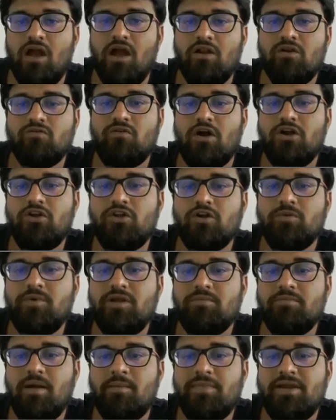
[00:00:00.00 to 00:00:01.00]
what do you
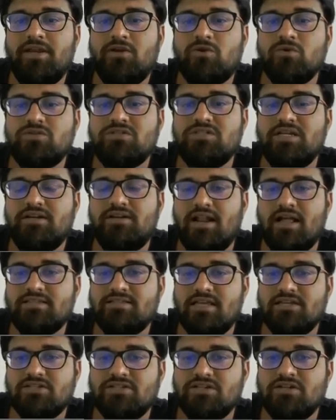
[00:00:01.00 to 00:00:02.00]
mean by B two C
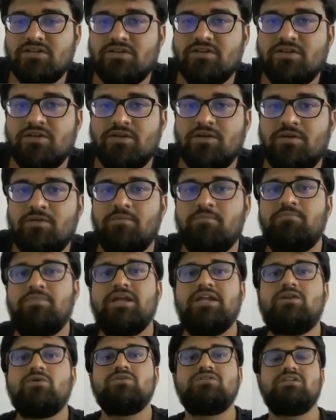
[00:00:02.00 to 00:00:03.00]
transaction?
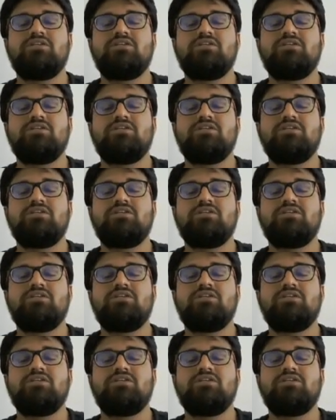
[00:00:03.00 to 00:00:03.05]
B two